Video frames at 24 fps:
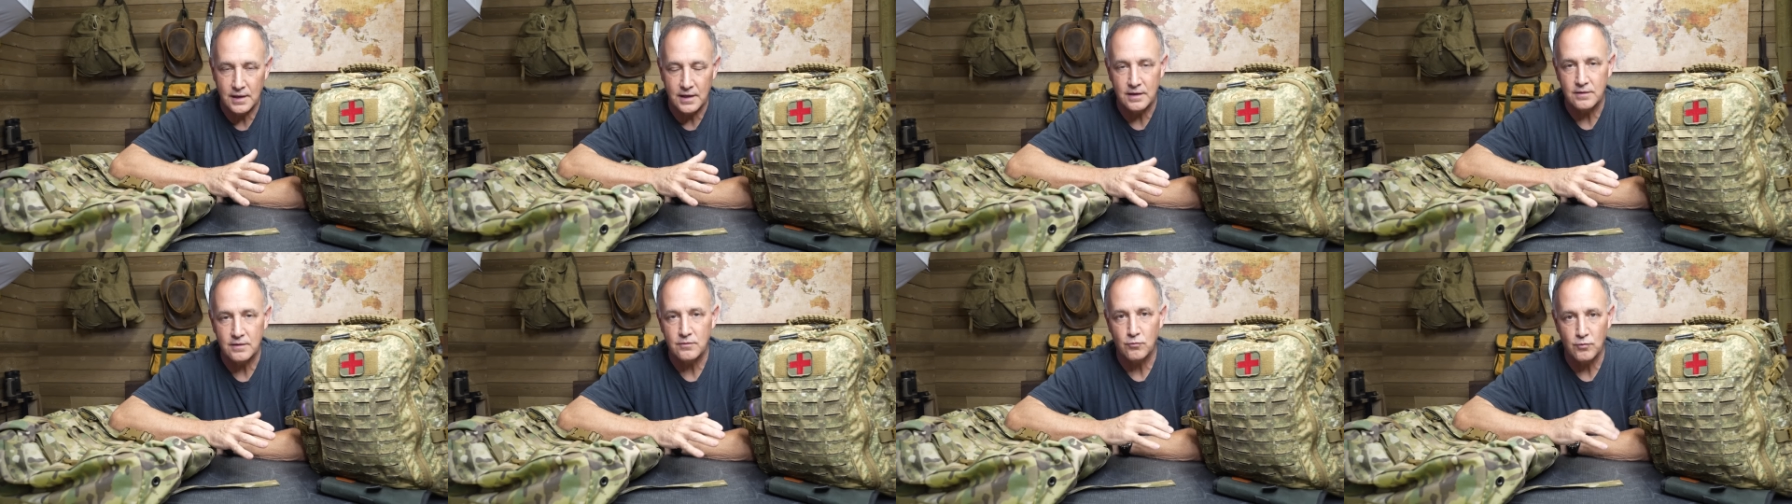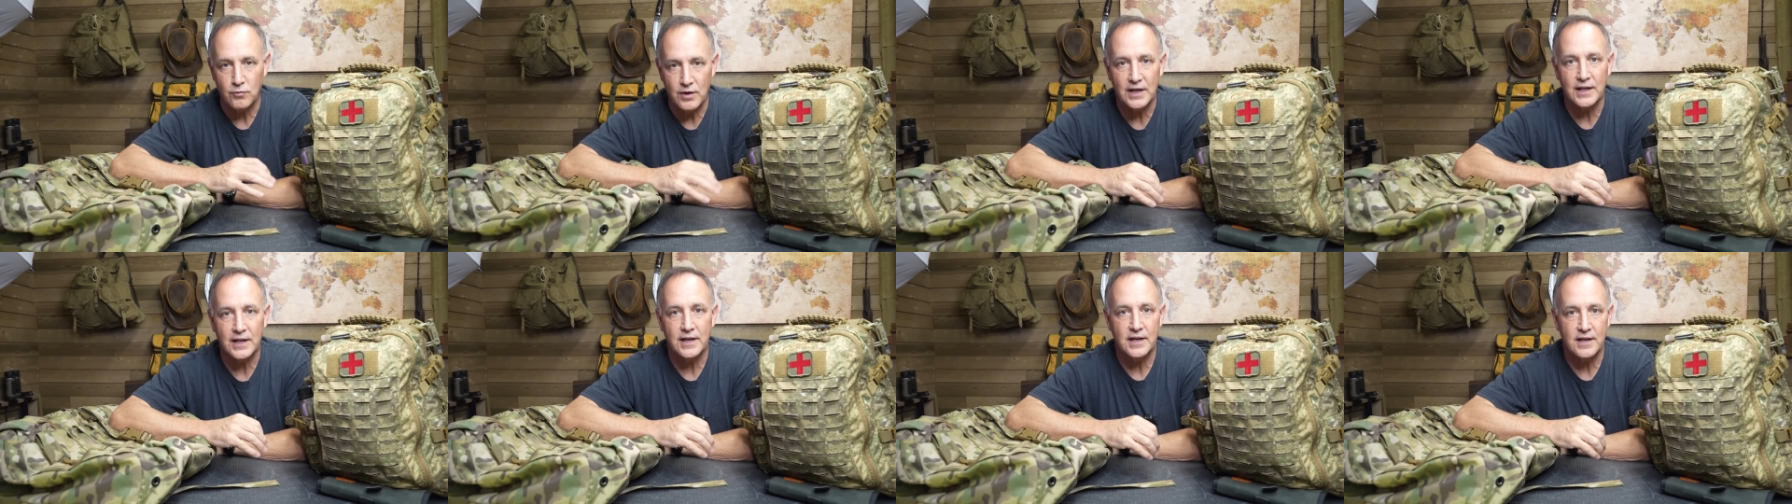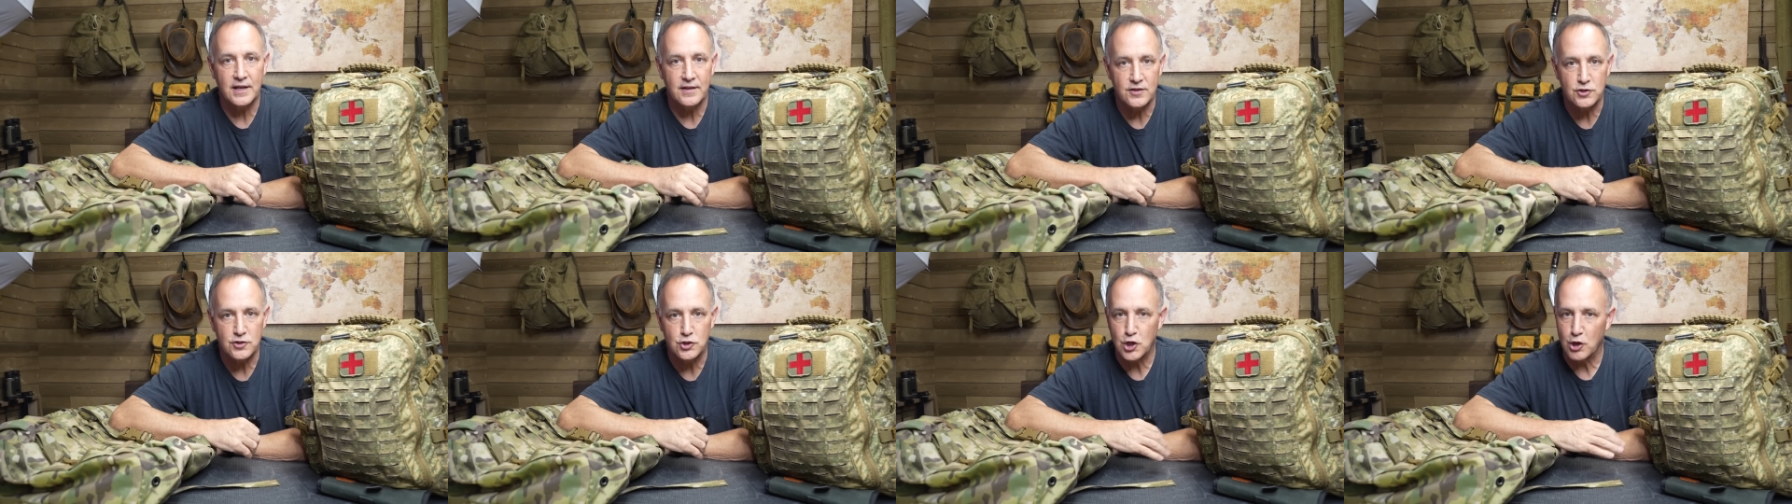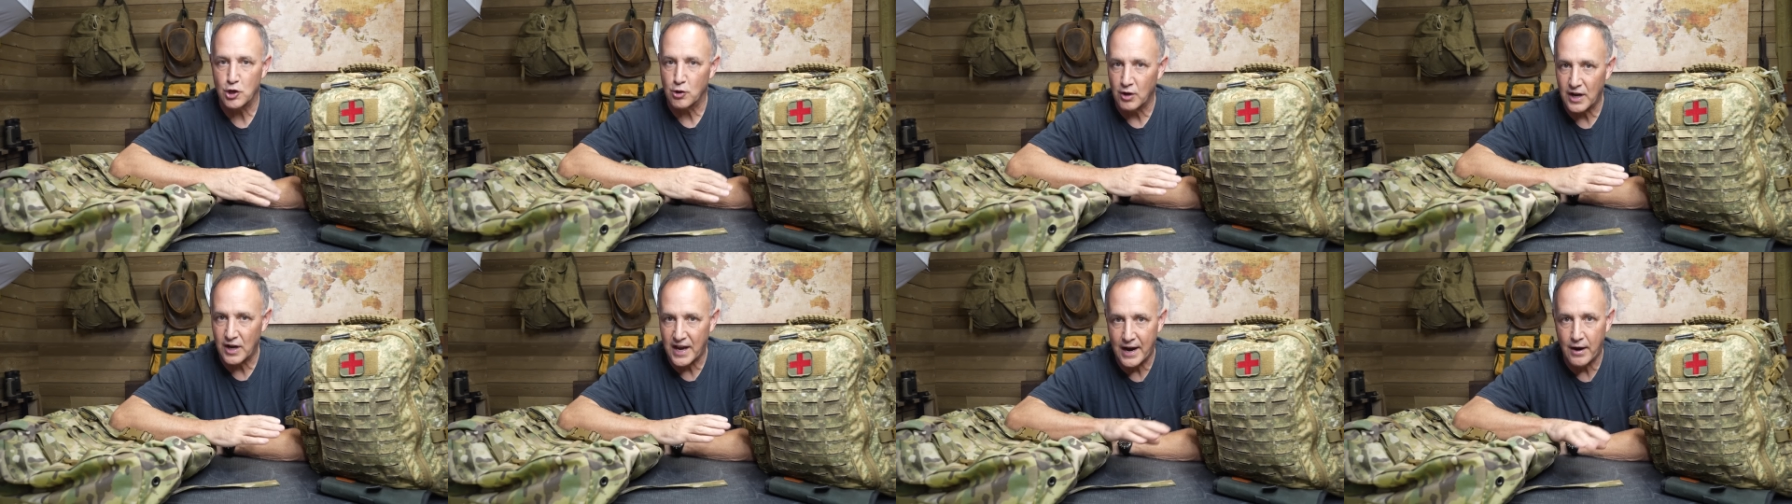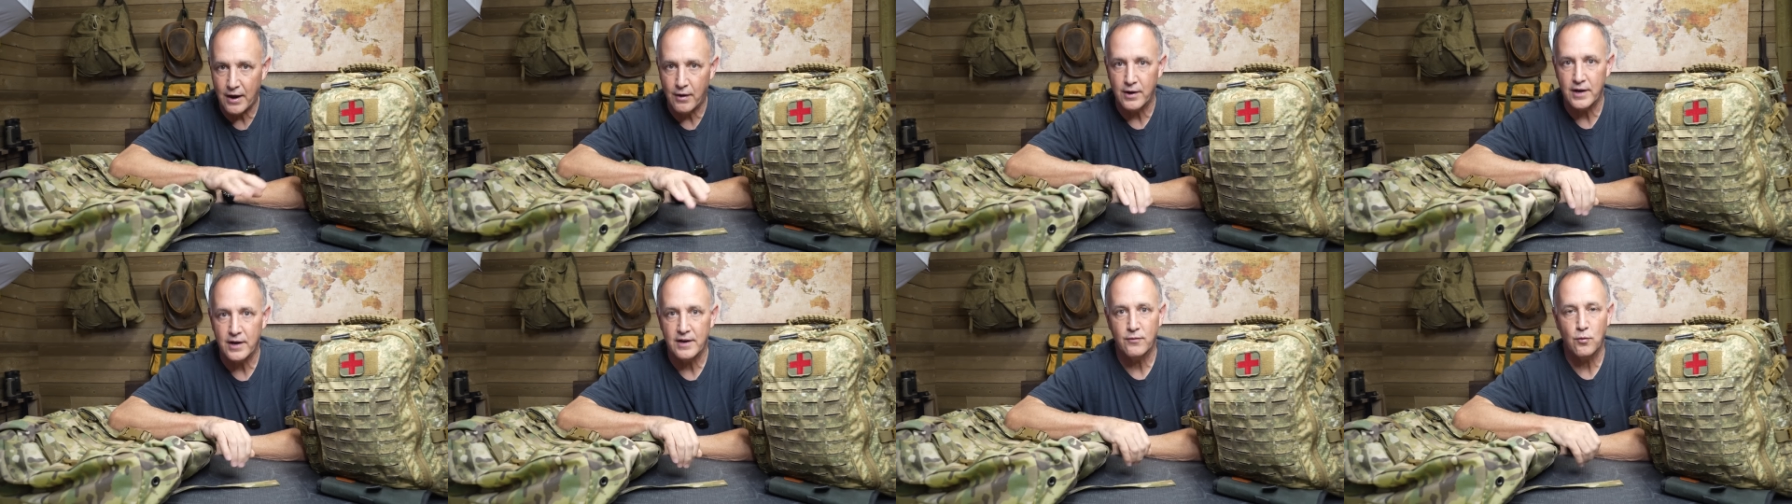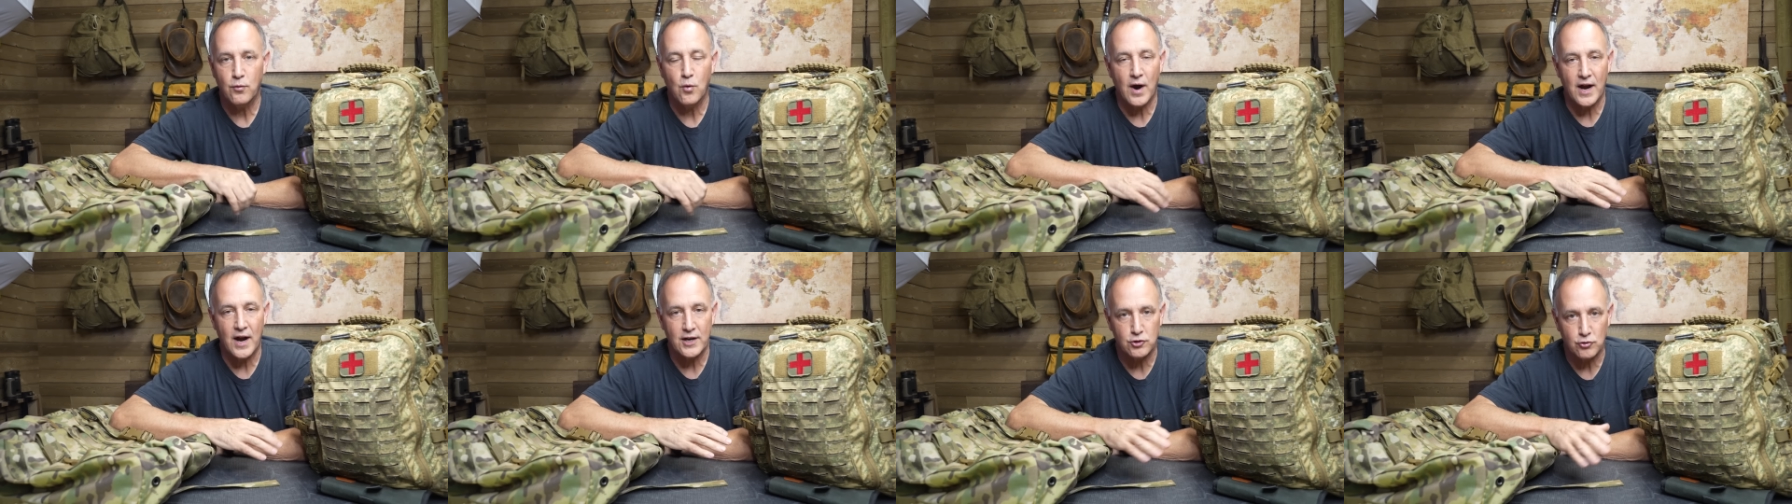and really in the general area
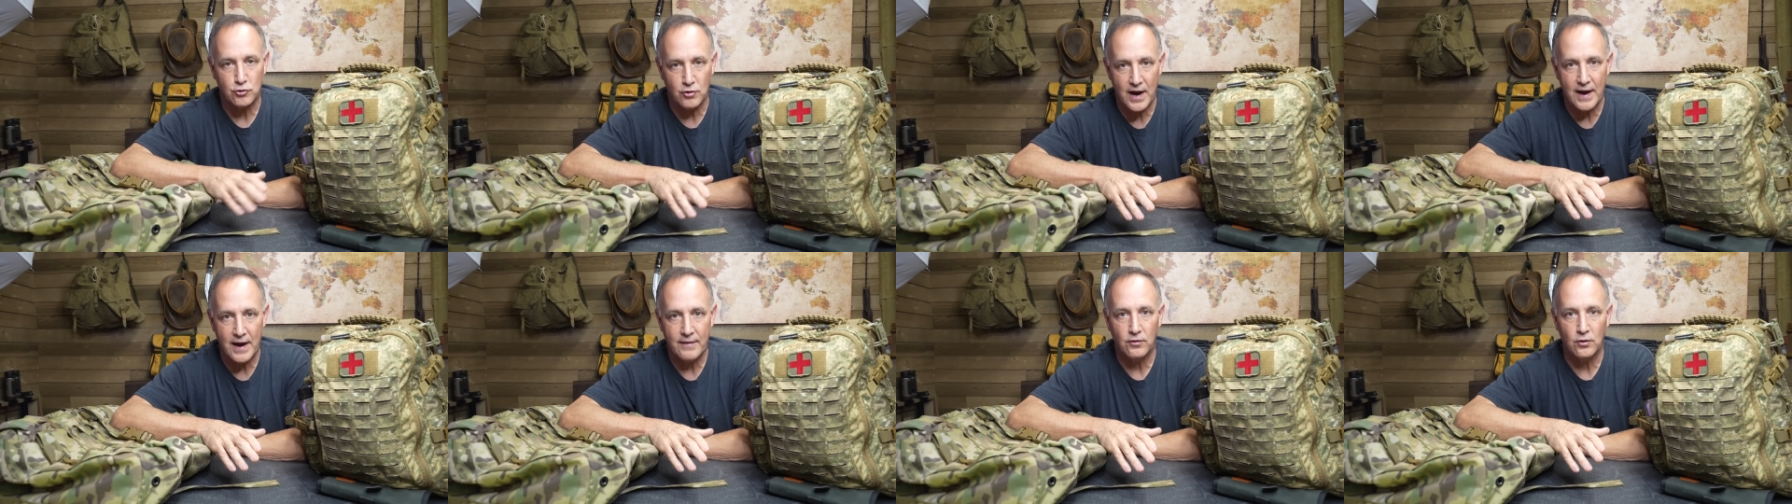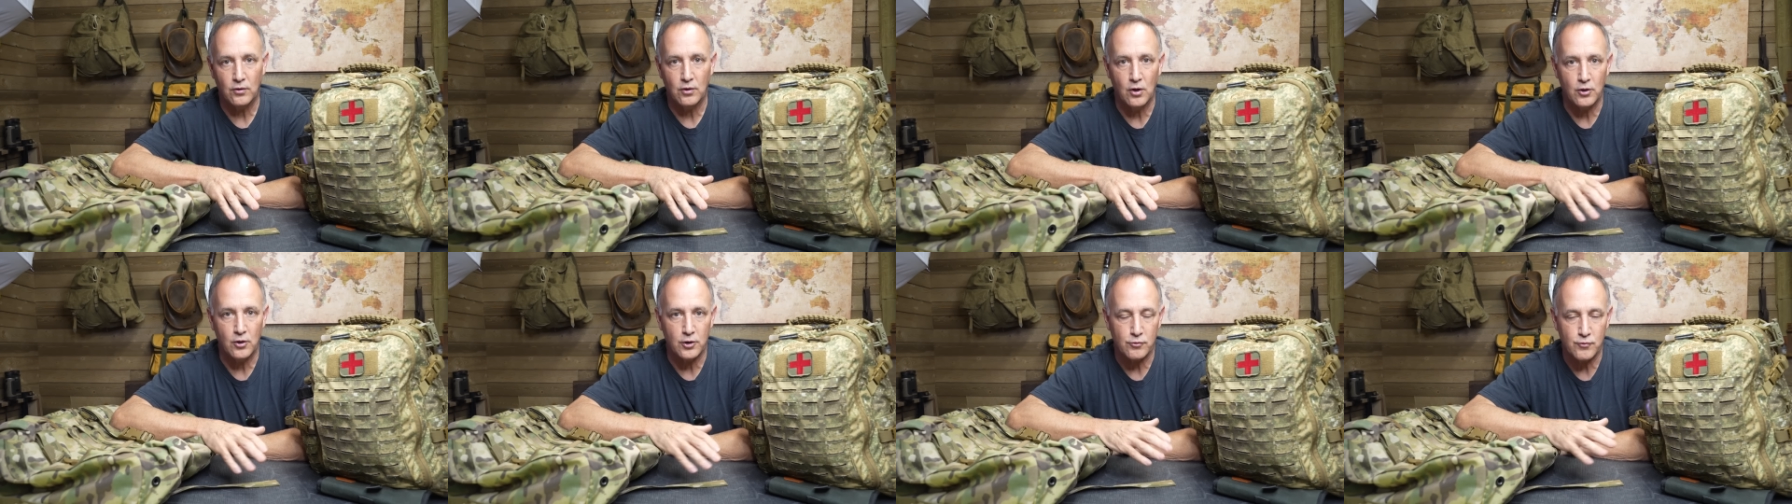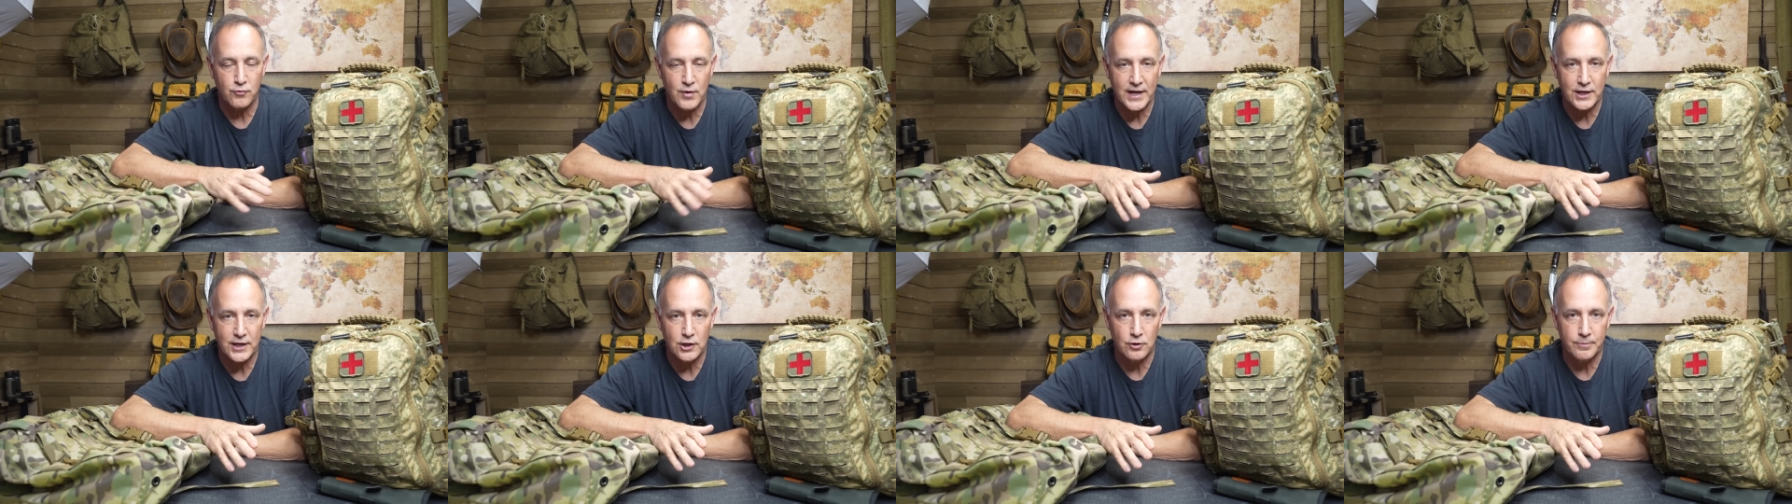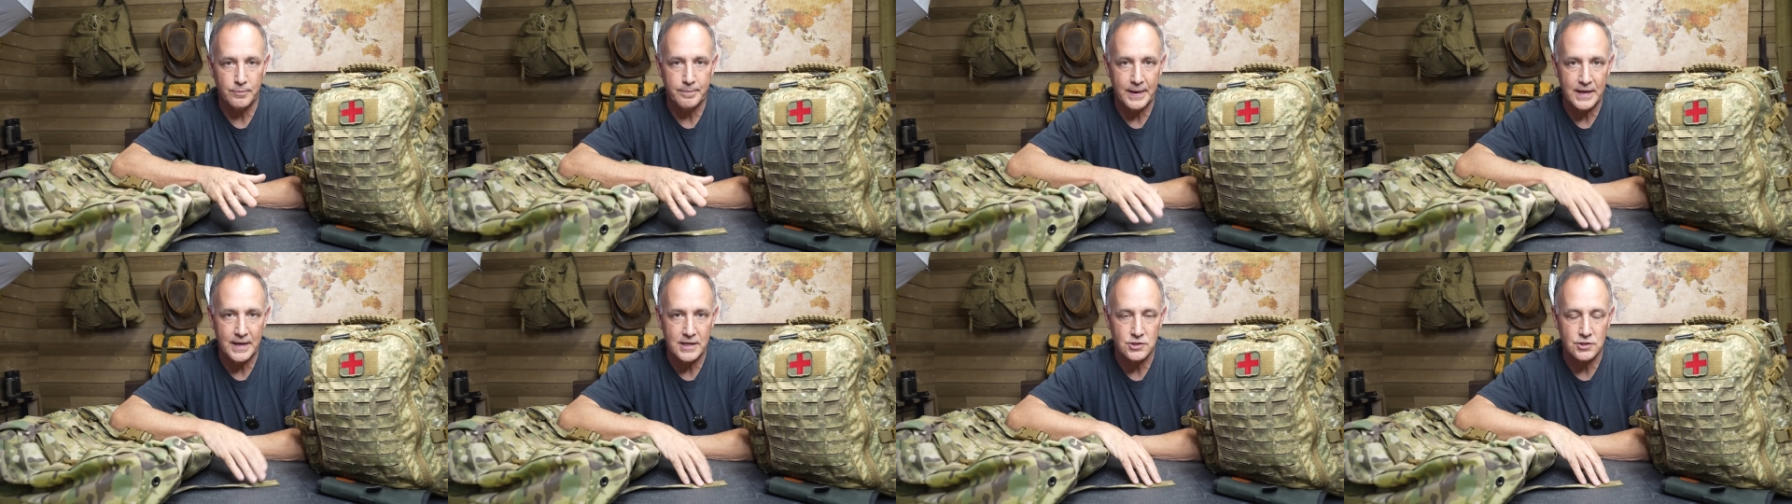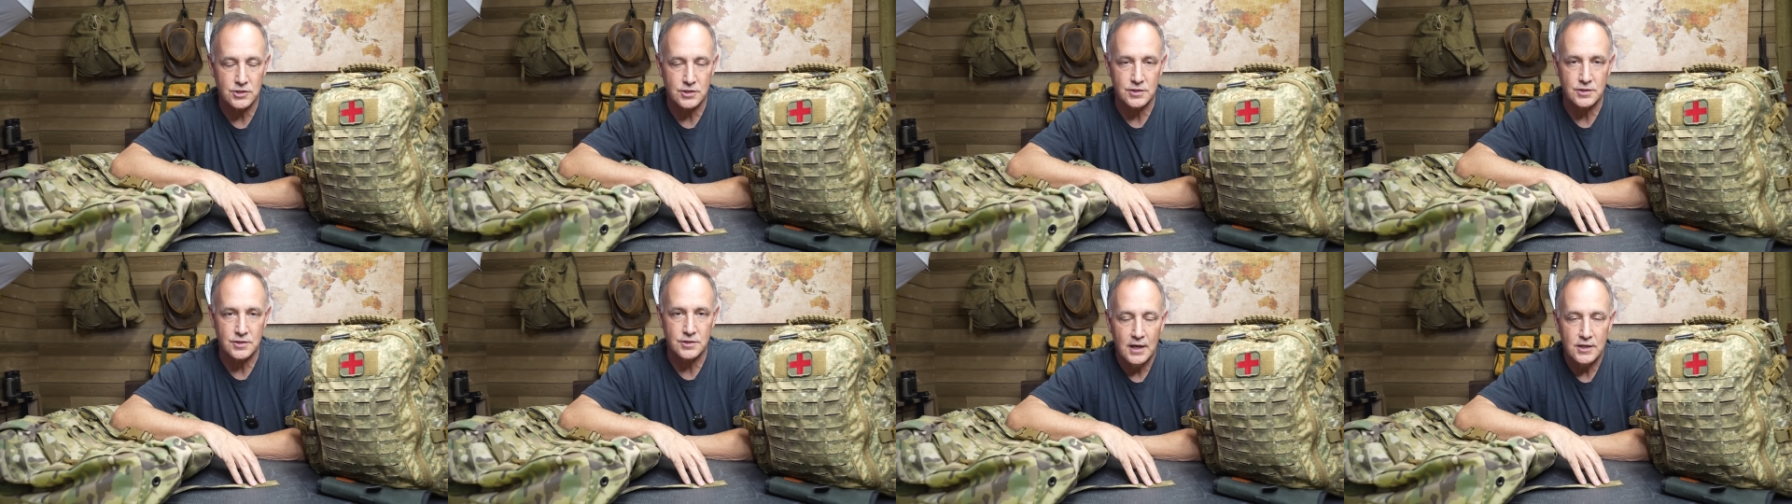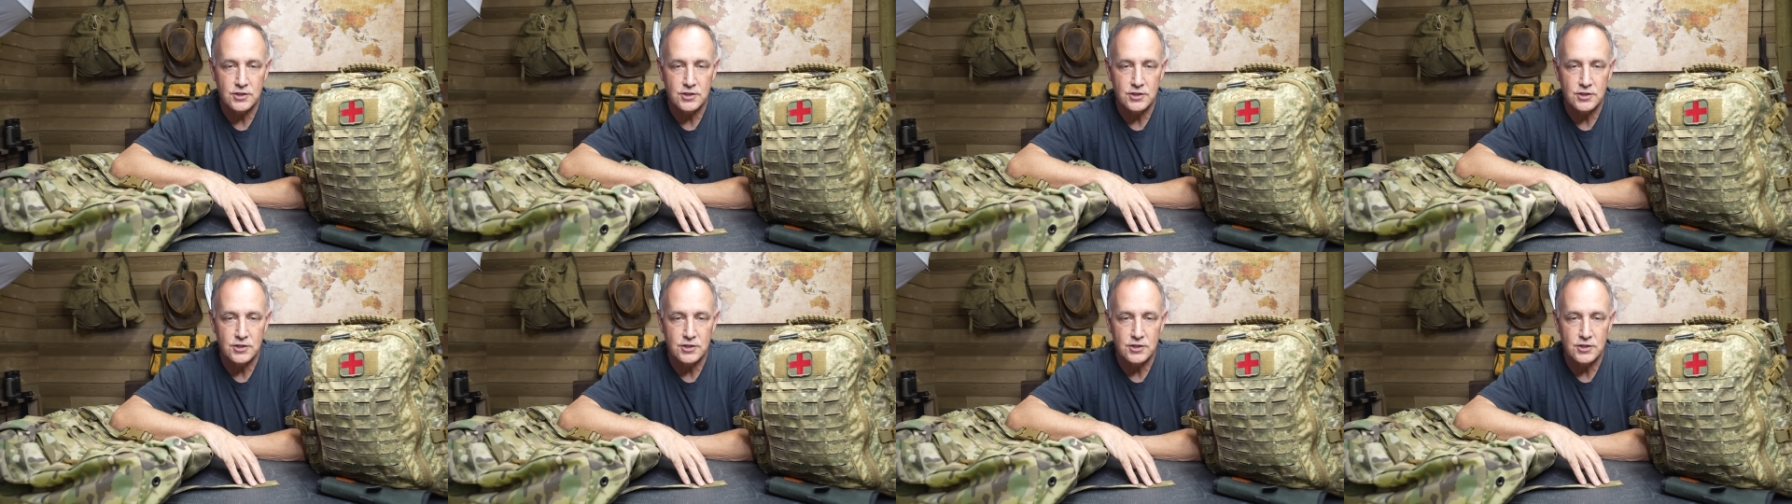of where I travel on a regular basis.